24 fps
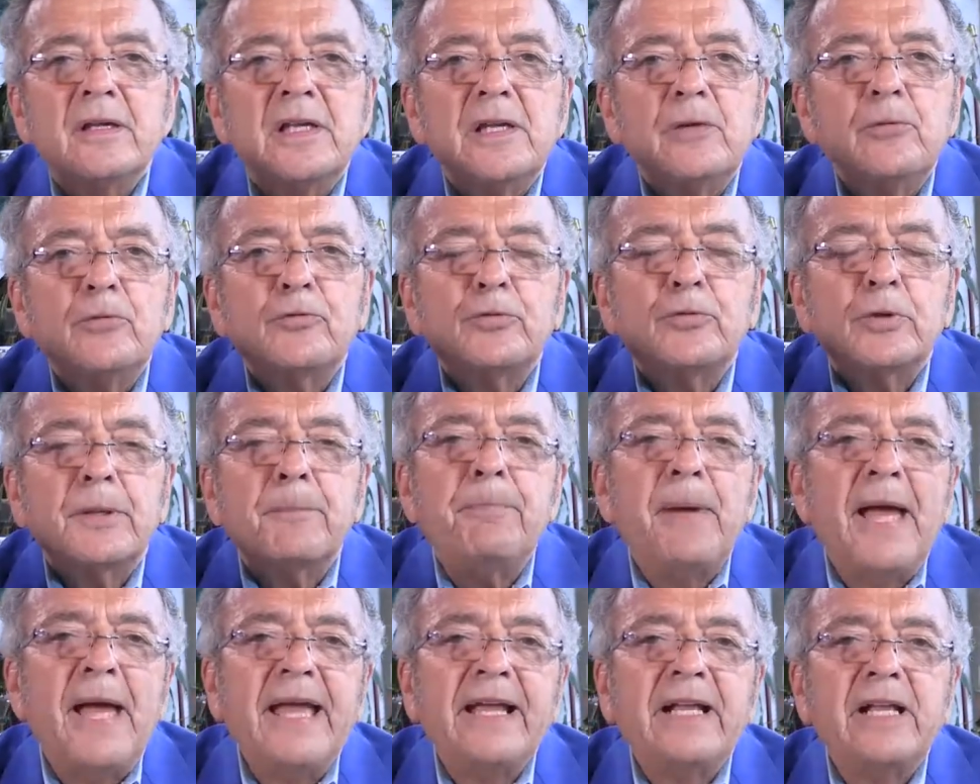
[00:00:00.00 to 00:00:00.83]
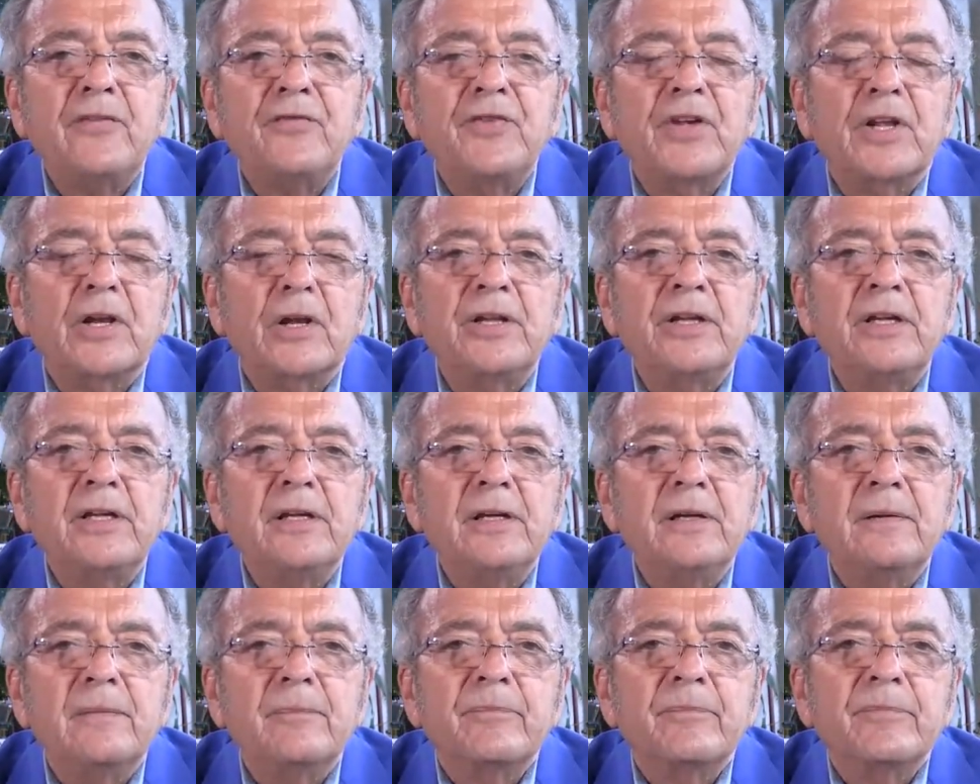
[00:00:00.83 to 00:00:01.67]
he was with the Bank of
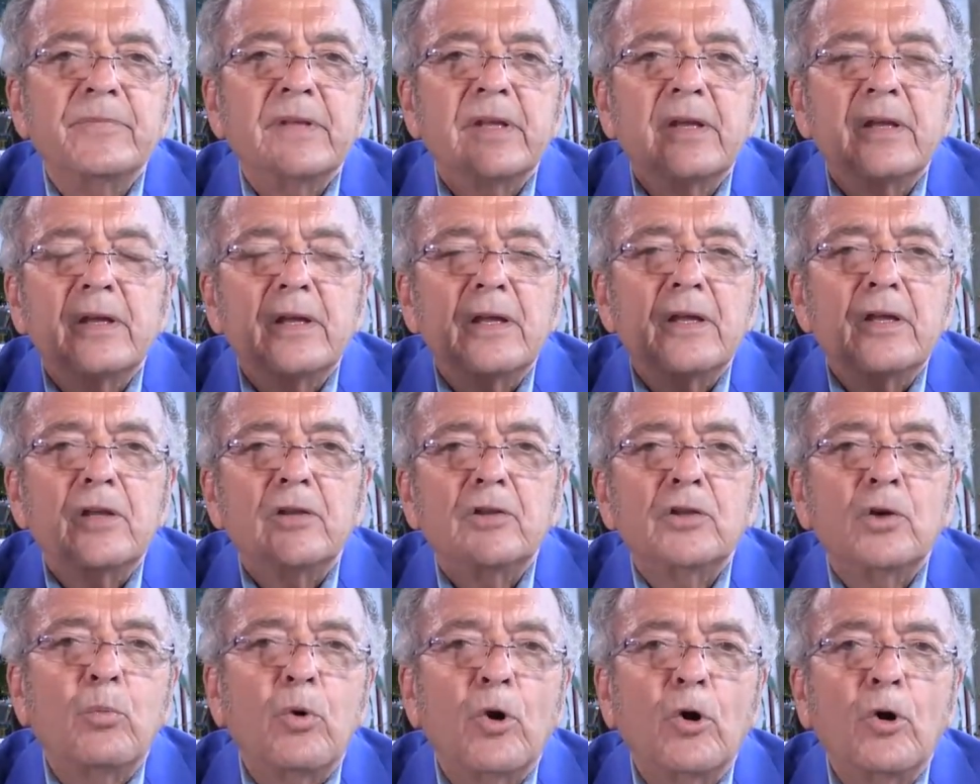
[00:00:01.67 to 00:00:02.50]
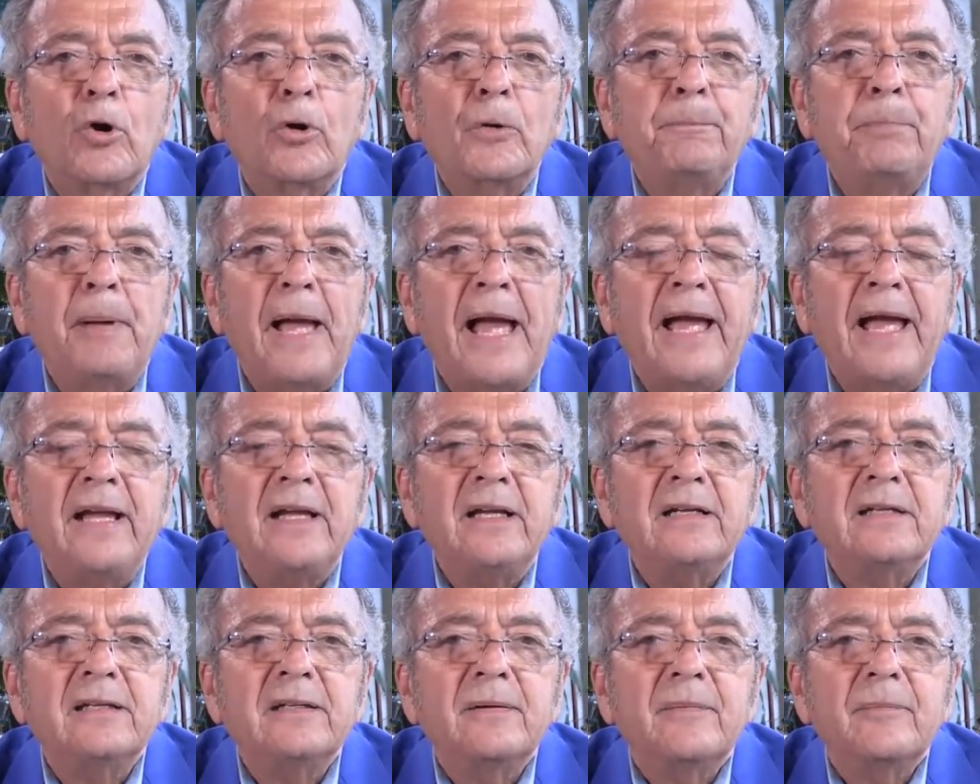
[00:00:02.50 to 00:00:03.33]
Italy, the World
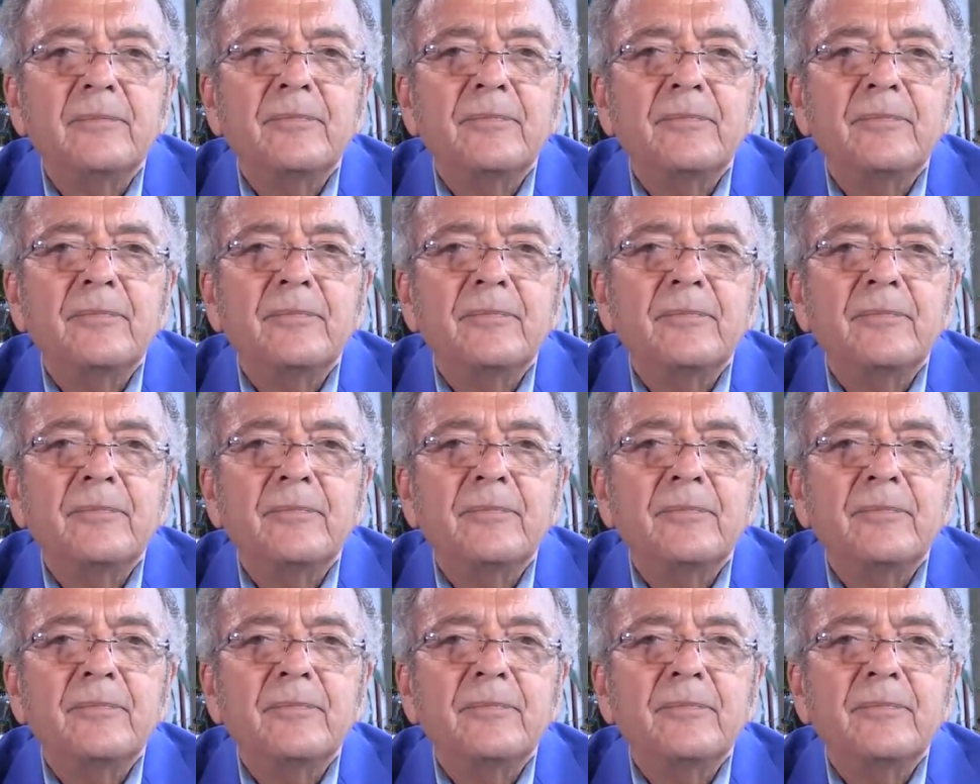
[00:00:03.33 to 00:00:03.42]
Bank,